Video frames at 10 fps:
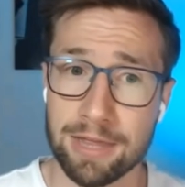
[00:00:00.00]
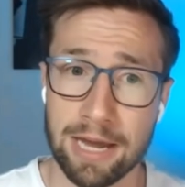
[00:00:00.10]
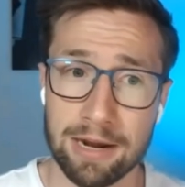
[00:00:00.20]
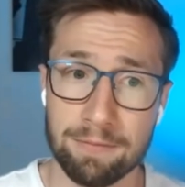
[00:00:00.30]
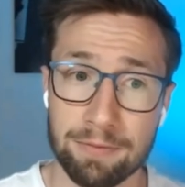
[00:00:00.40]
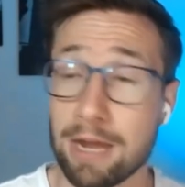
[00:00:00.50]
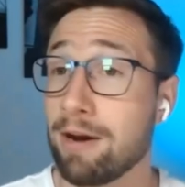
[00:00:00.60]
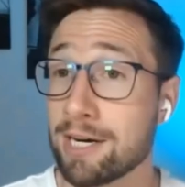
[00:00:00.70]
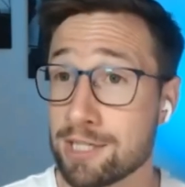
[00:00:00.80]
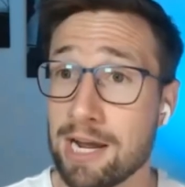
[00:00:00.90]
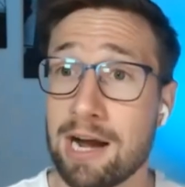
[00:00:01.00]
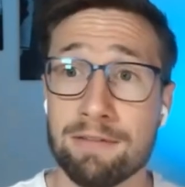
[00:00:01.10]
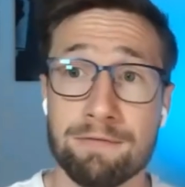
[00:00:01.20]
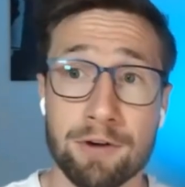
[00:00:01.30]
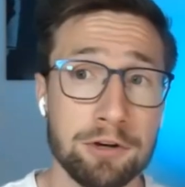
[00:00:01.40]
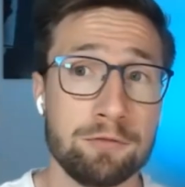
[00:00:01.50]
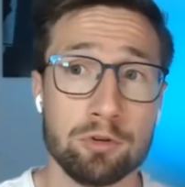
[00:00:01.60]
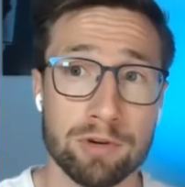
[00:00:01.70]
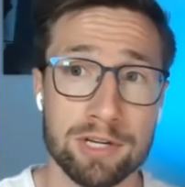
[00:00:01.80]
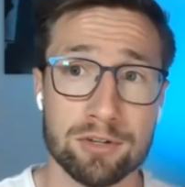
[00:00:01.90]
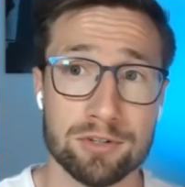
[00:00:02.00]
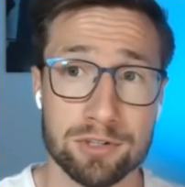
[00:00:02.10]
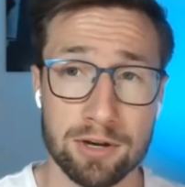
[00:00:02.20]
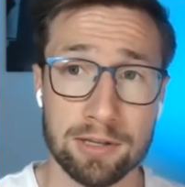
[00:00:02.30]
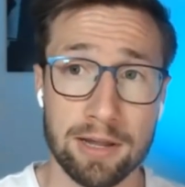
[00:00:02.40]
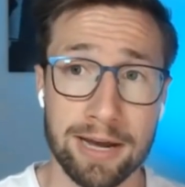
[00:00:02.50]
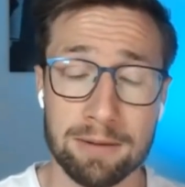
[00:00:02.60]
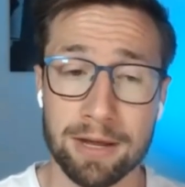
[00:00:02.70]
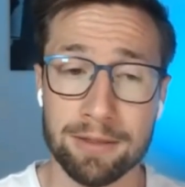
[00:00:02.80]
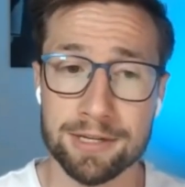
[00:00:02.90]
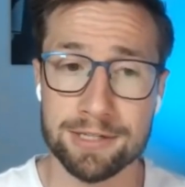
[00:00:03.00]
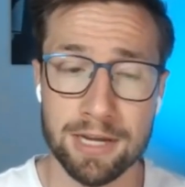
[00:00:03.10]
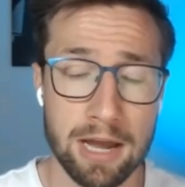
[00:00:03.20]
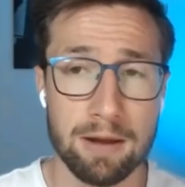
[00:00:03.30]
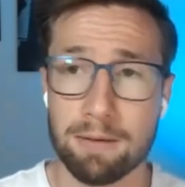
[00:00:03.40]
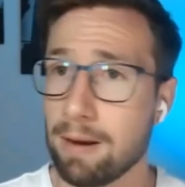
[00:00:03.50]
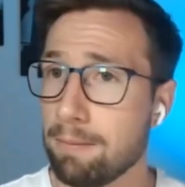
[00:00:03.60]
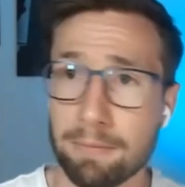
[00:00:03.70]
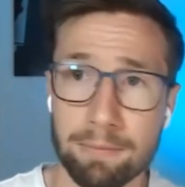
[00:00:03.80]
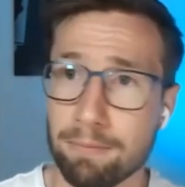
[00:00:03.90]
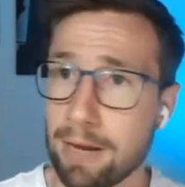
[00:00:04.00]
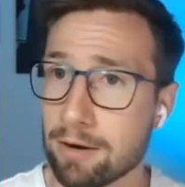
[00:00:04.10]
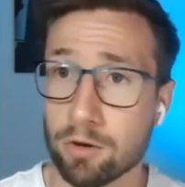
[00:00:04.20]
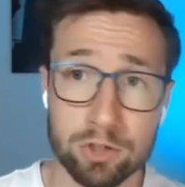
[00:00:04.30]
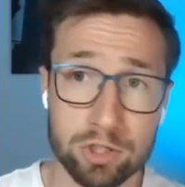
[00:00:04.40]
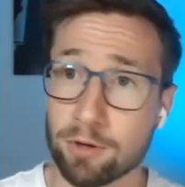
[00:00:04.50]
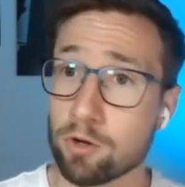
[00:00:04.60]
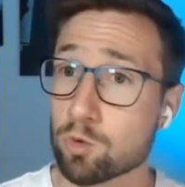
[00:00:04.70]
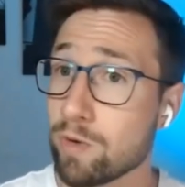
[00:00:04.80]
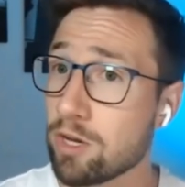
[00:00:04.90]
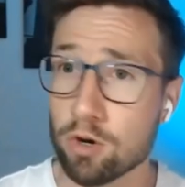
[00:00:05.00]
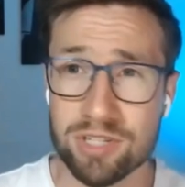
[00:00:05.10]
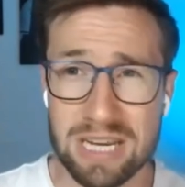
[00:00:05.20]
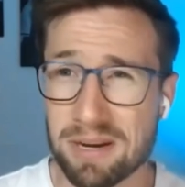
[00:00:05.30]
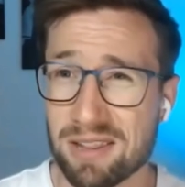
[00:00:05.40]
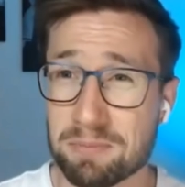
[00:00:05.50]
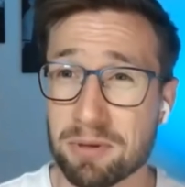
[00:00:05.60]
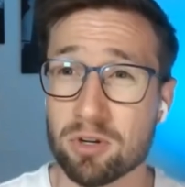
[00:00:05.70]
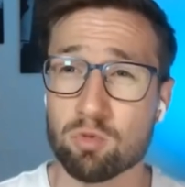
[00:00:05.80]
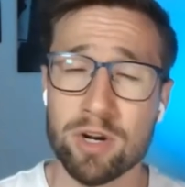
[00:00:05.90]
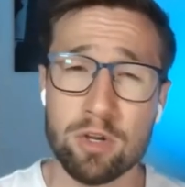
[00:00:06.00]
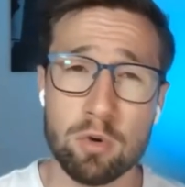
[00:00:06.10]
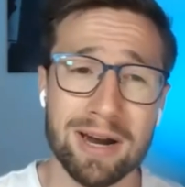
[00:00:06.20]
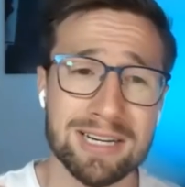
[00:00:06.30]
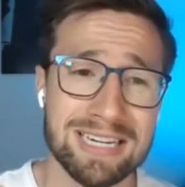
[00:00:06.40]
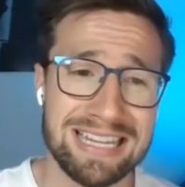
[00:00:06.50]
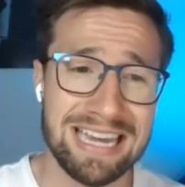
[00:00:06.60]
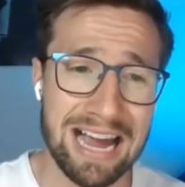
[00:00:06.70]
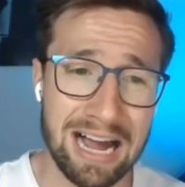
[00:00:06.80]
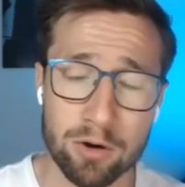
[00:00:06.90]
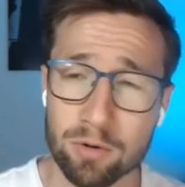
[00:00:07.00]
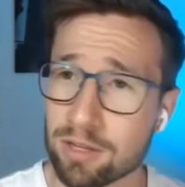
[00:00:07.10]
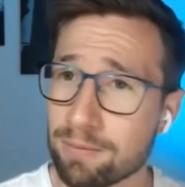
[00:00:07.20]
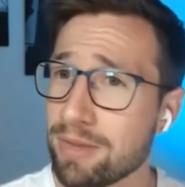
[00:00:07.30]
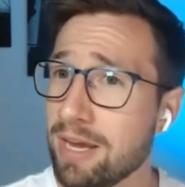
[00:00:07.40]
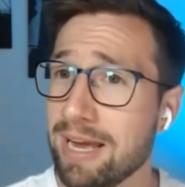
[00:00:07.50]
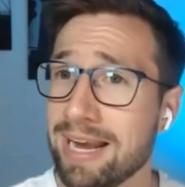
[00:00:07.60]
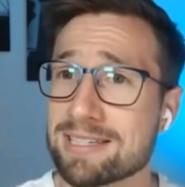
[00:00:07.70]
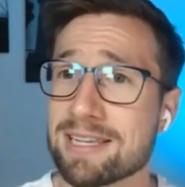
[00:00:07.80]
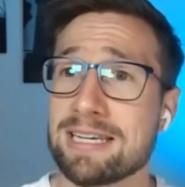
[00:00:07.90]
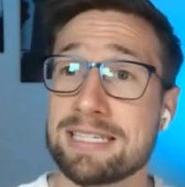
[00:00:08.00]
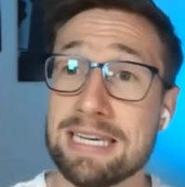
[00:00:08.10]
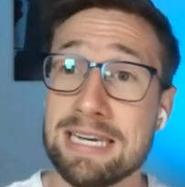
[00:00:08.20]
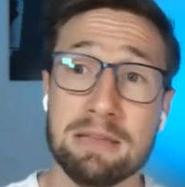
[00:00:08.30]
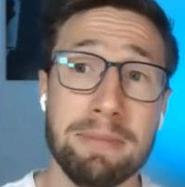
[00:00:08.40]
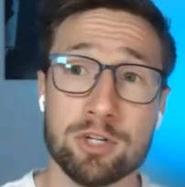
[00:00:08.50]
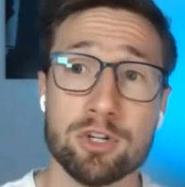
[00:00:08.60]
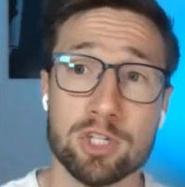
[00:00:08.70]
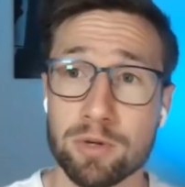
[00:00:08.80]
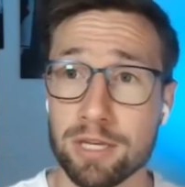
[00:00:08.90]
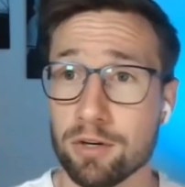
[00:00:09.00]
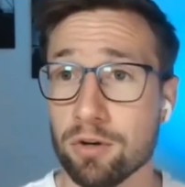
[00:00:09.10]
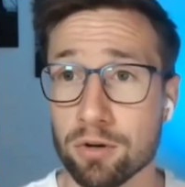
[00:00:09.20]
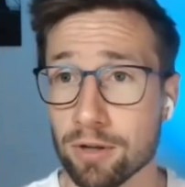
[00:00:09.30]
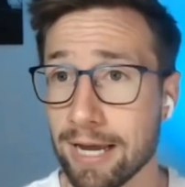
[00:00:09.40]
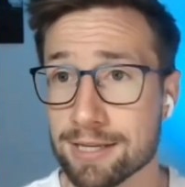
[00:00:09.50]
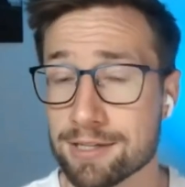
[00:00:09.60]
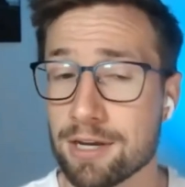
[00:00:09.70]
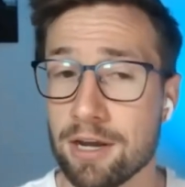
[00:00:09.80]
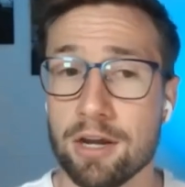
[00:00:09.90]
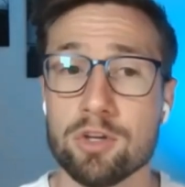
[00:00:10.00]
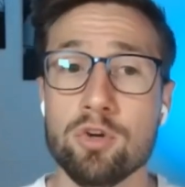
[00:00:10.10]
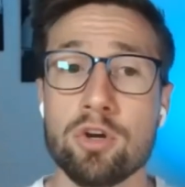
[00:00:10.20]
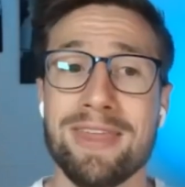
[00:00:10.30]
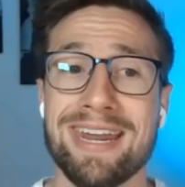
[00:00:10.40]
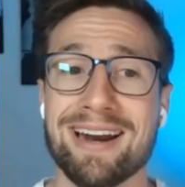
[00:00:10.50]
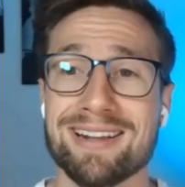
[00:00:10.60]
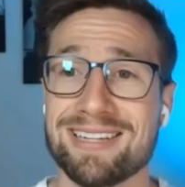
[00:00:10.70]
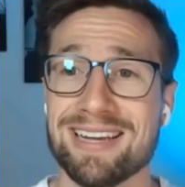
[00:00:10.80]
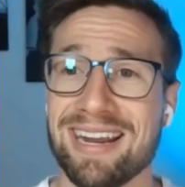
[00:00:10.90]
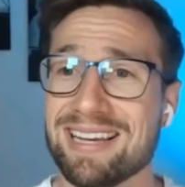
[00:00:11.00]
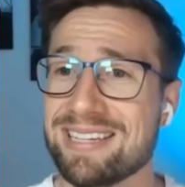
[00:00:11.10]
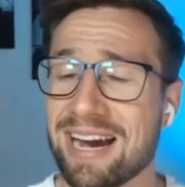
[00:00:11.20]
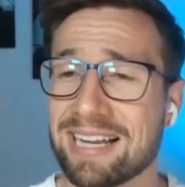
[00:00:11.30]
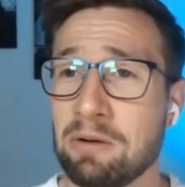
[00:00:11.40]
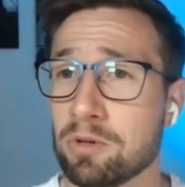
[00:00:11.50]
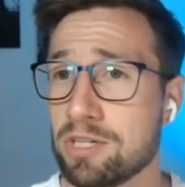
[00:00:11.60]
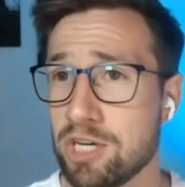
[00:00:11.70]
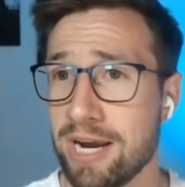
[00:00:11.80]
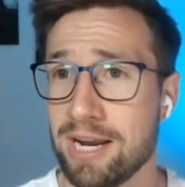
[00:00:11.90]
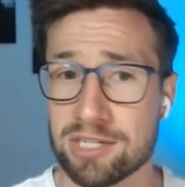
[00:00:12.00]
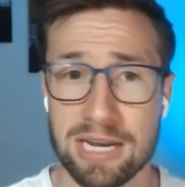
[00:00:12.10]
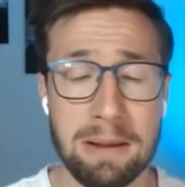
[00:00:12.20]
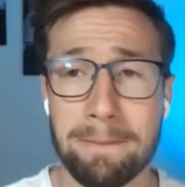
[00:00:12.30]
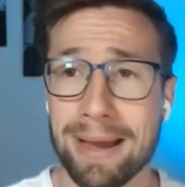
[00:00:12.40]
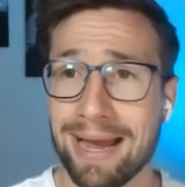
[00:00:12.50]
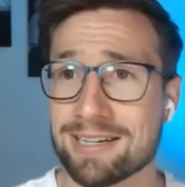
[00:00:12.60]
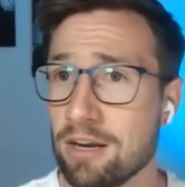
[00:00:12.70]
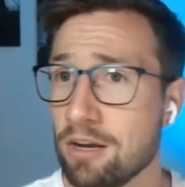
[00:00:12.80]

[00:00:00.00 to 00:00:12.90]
that there actually are very few resources online about this our Google Shopping course, we go deep into this because when you understand the algorithm, it's like seeing the matrix within Google Ads. You can then understand exactly what to change to impact